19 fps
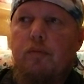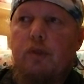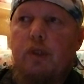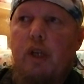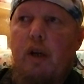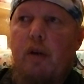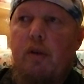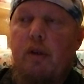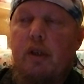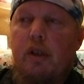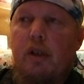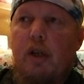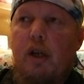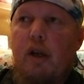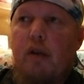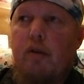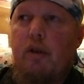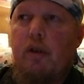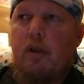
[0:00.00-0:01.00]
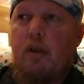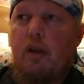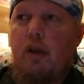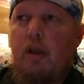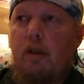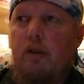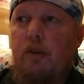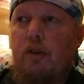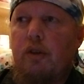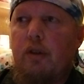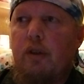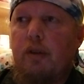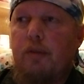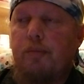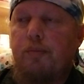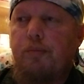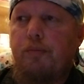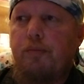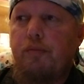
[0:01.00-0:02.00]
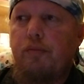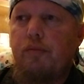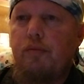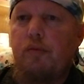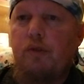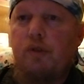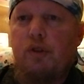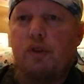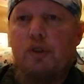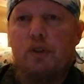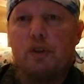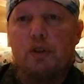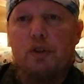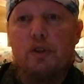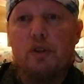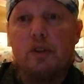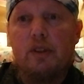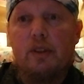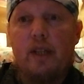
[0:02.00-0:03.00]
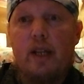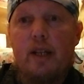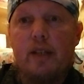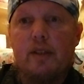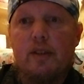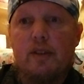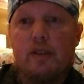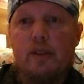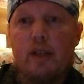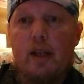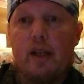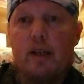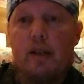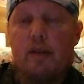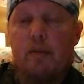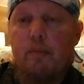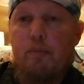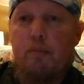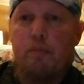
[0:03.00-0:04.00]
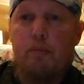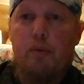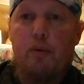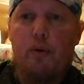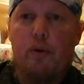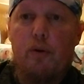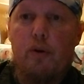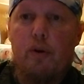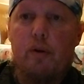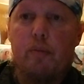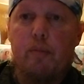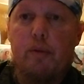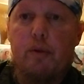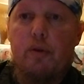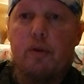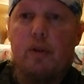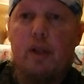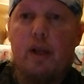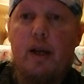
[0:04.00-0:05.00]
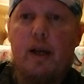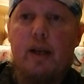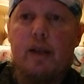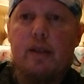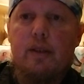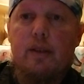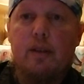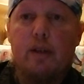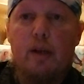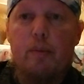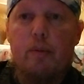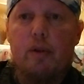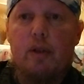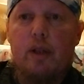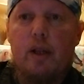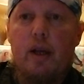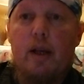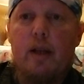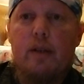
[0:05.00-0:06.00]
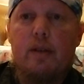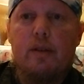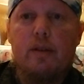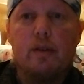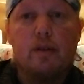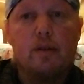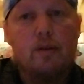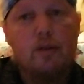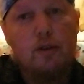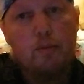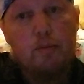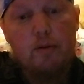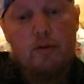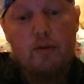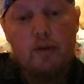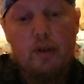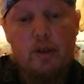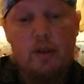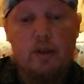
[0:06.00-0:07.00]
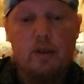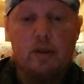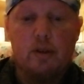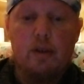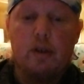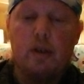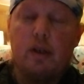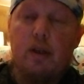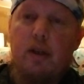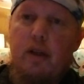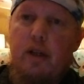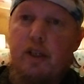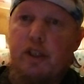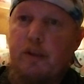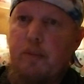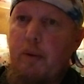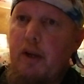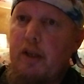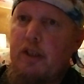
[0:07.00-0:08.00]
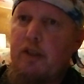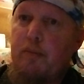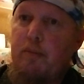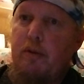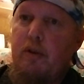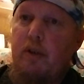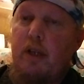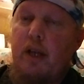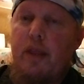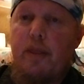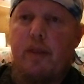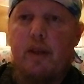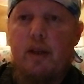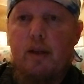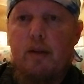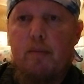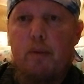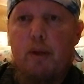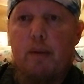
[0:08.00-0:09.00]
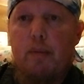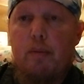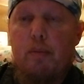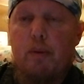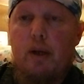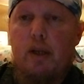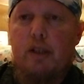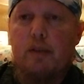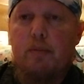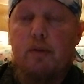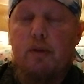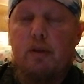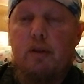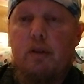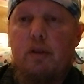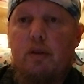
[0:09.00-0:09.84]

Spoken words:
how do you call it, your status in society, poor, middle class, upper class, super rich, is a possibility. I think maybe possibly.